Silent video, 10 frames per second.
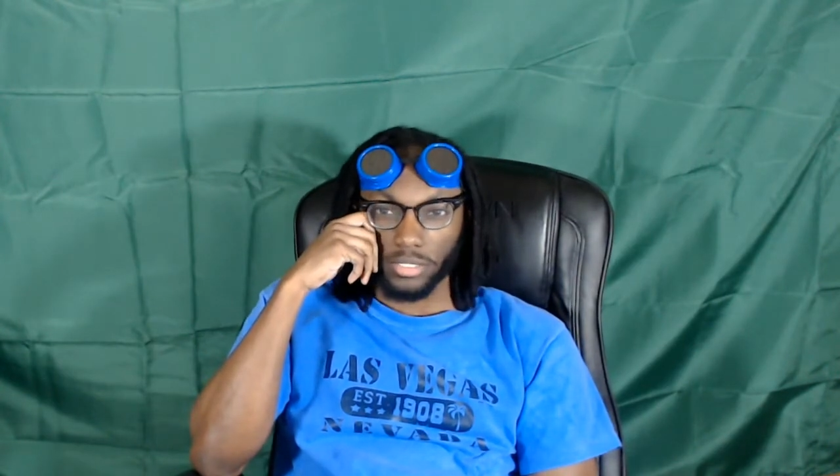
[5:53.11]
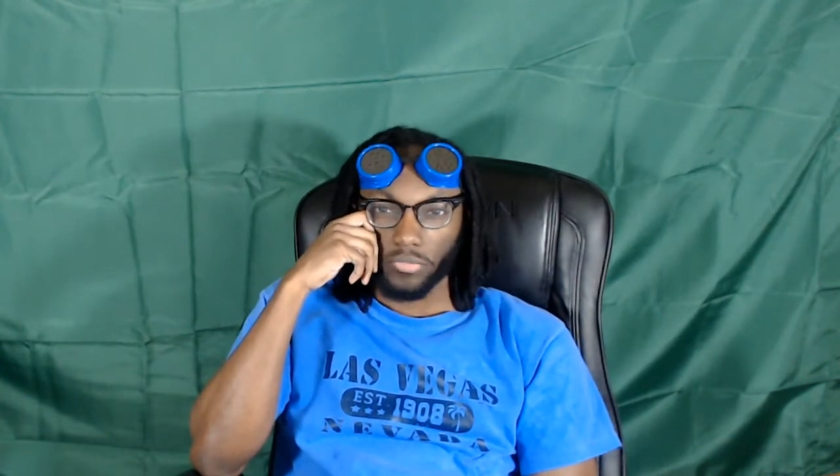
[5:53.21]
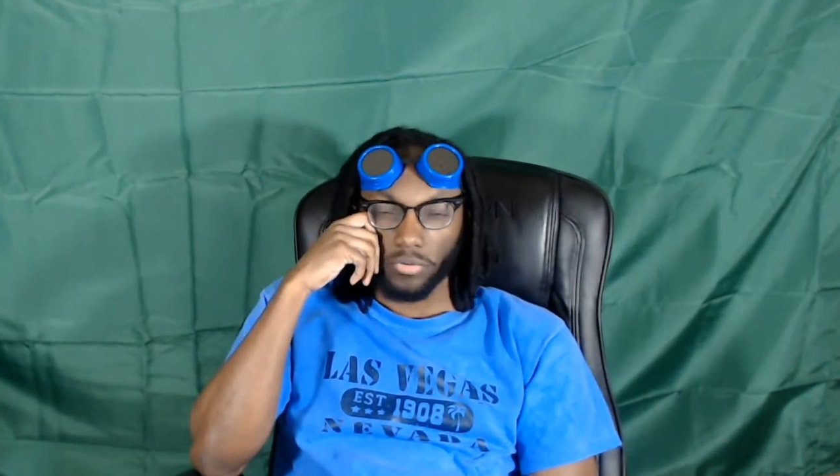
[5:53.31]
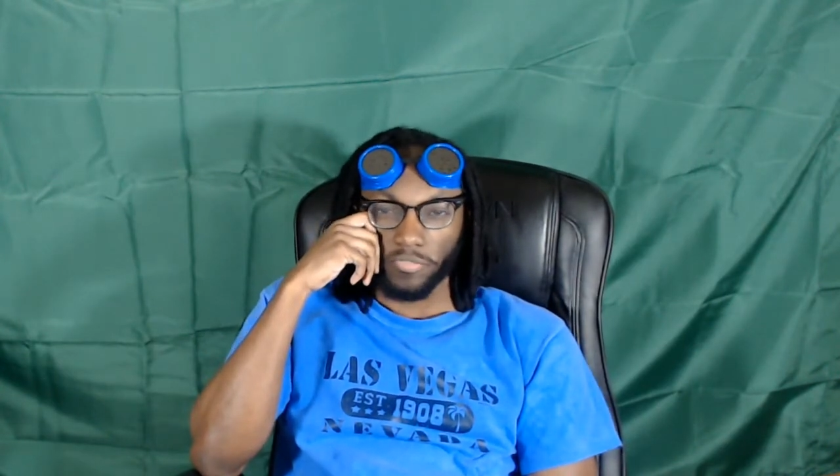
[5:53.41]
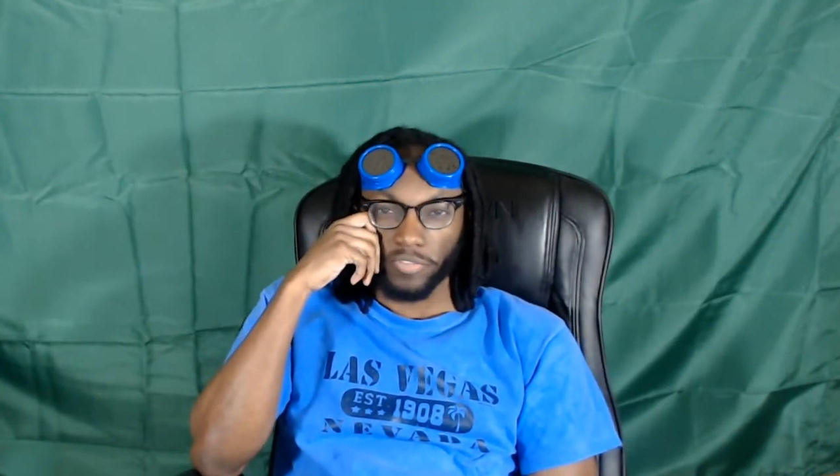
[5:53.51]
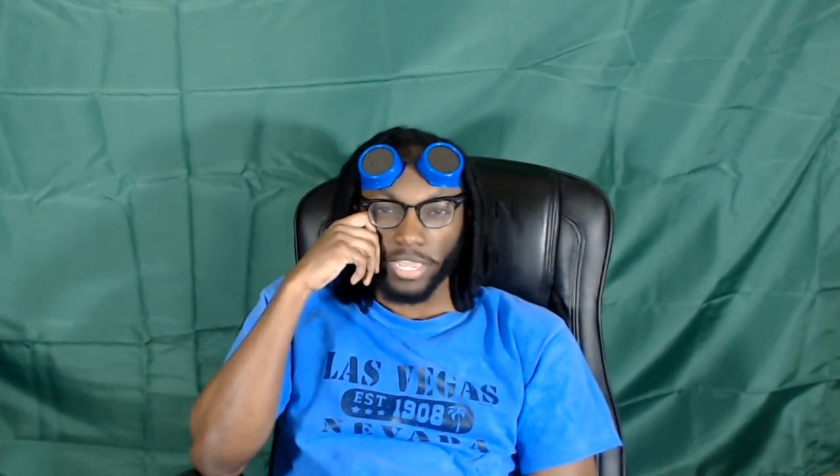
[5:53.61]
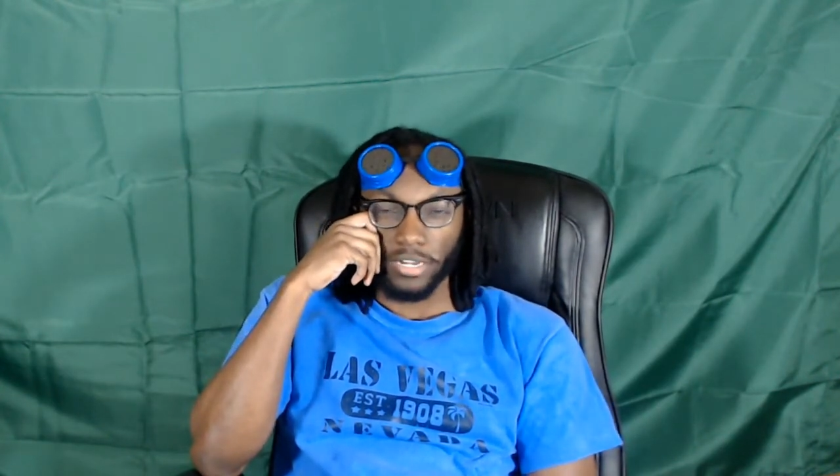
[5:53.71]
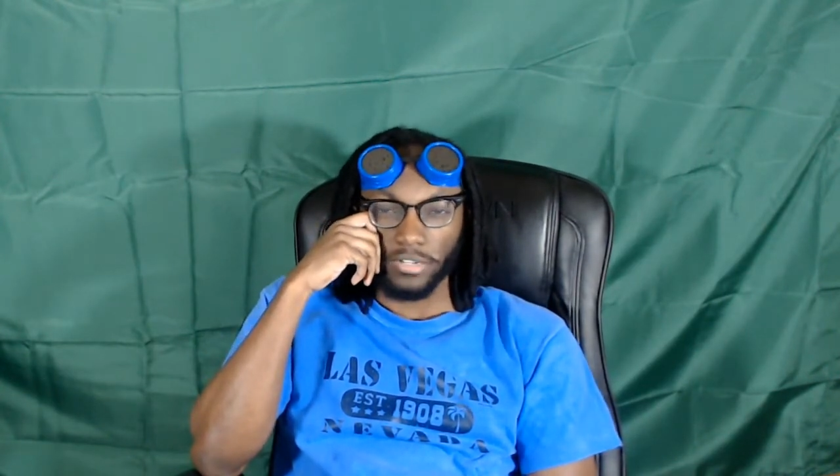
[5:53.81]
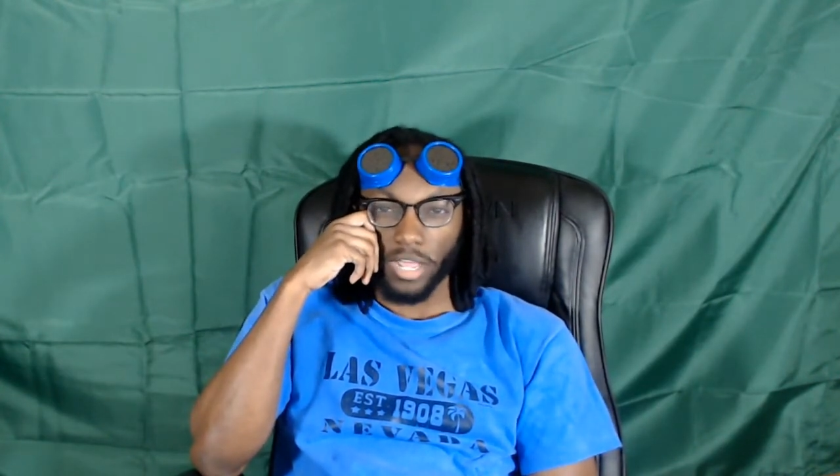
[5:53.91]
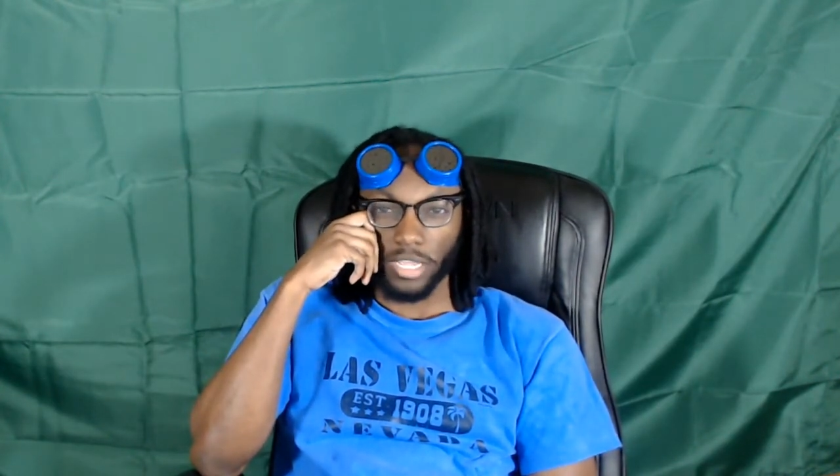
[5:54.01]
If you're a fan
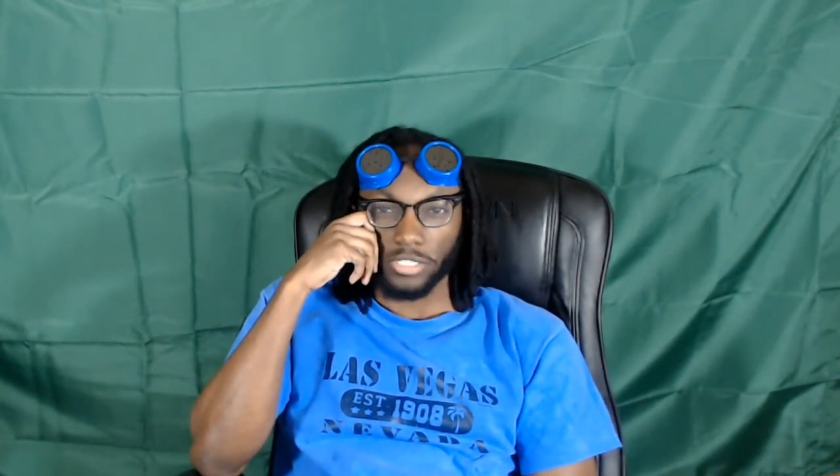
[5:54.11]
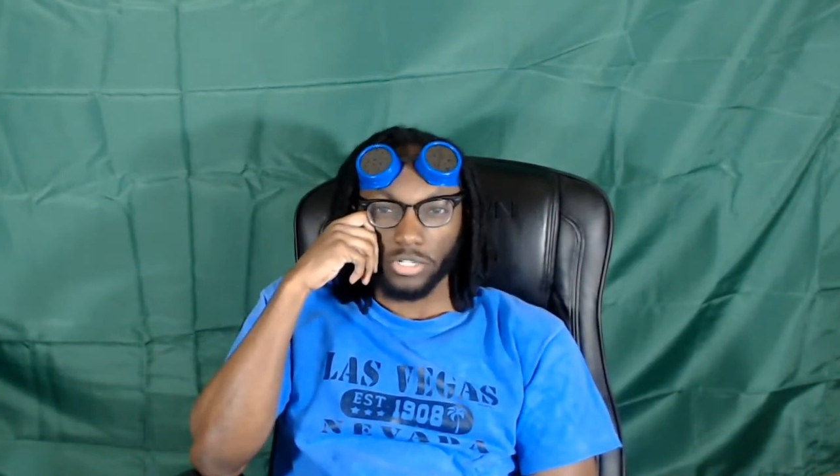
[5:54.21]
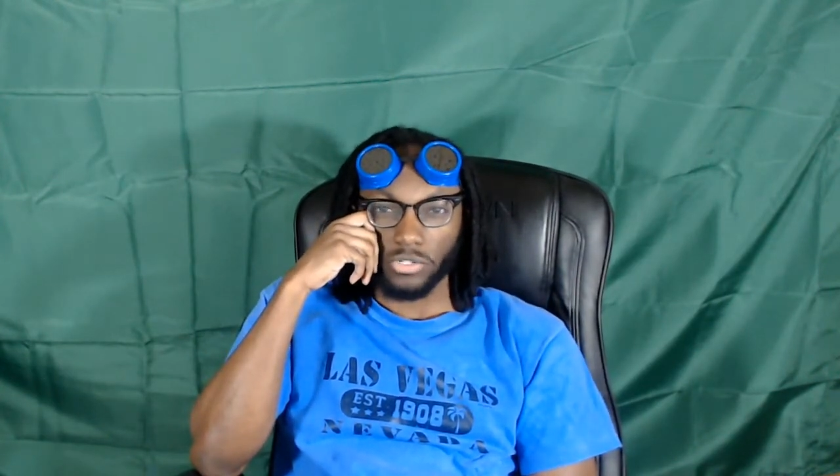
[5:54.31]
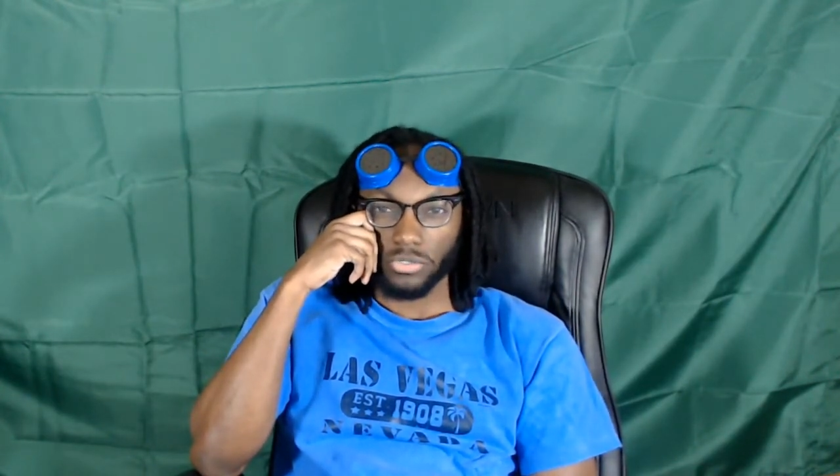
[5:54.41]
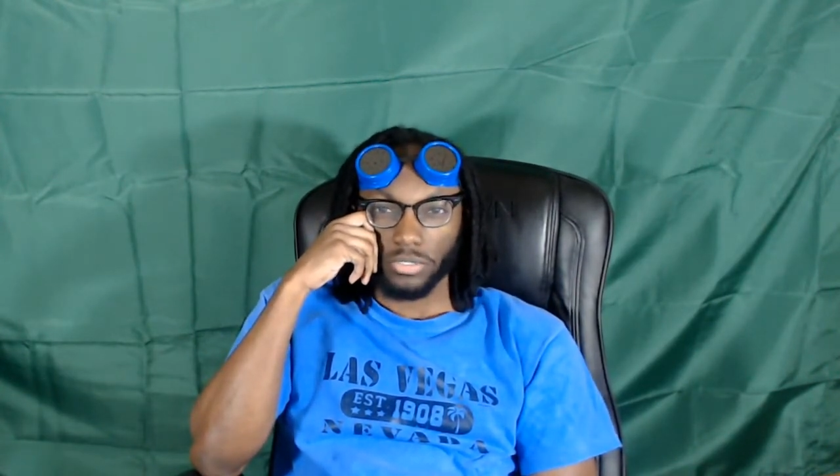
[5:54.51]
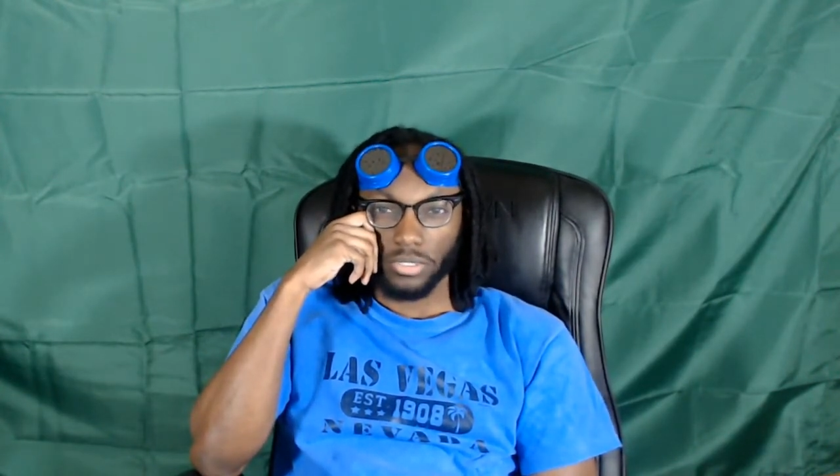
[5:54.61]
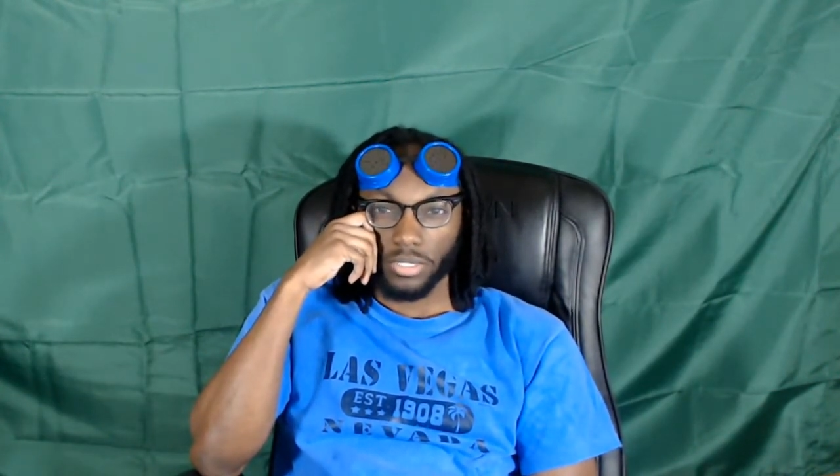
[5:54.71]
of Nagito,